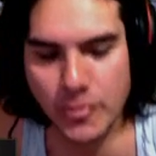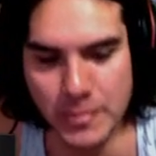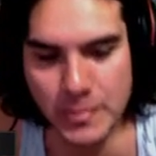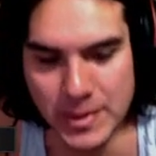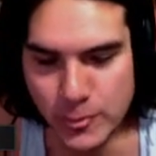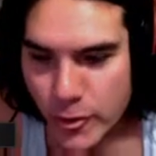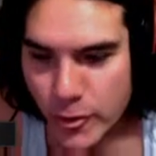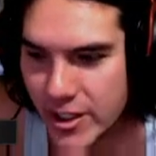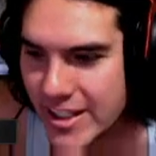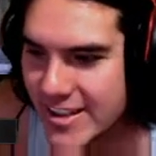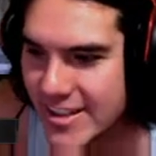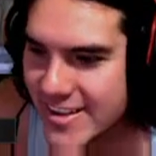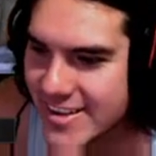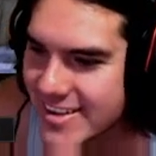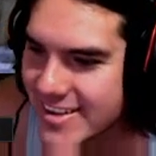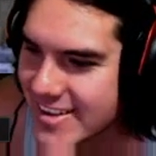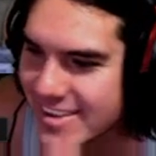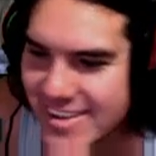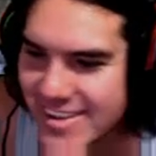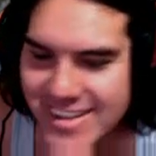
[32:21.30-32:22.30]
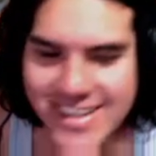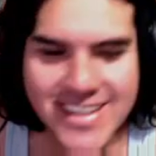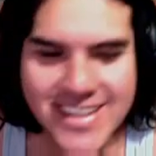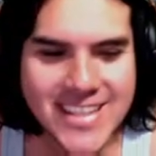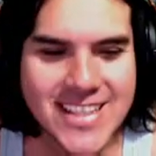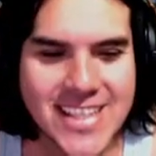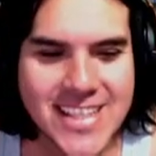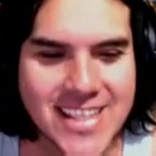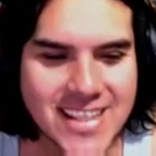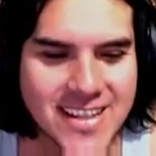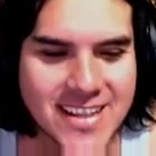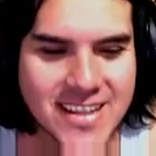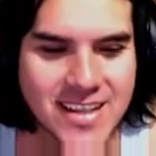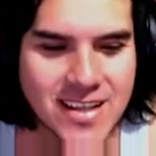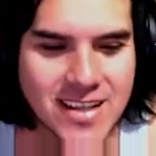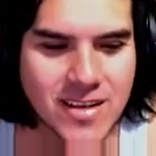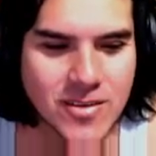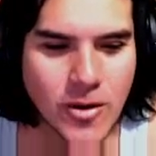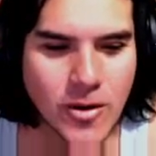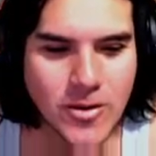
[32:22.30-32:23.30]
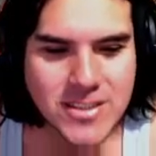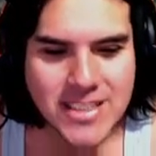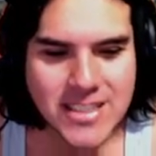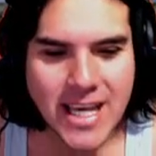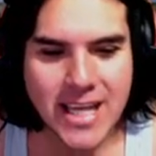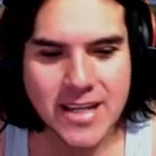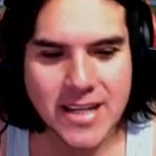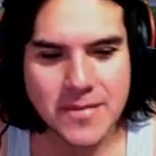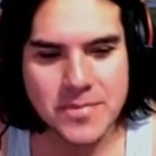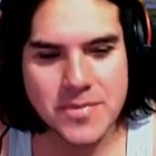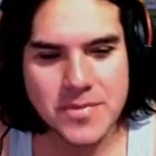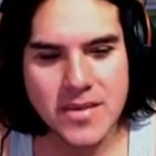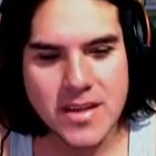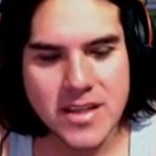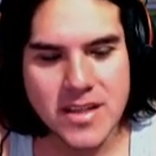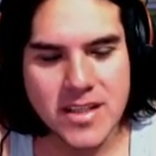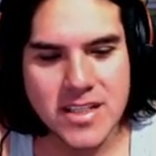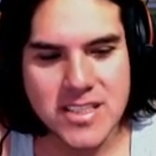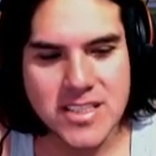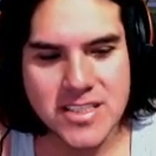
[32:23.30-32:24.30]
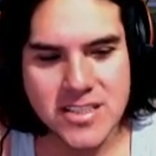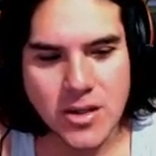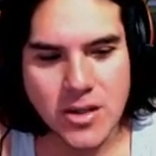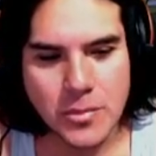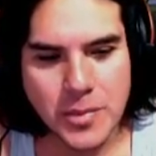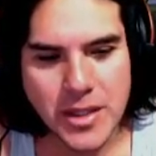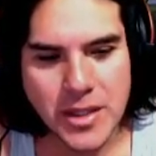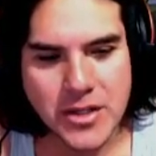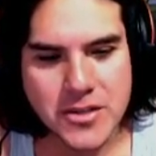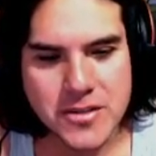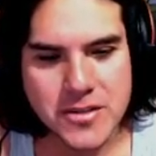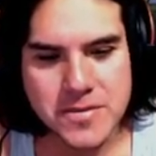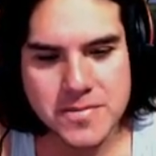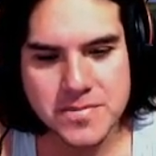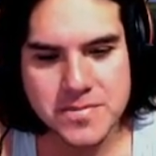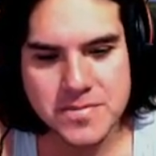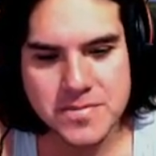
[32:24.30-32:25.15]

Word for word: me, boy. What was that? So bitter.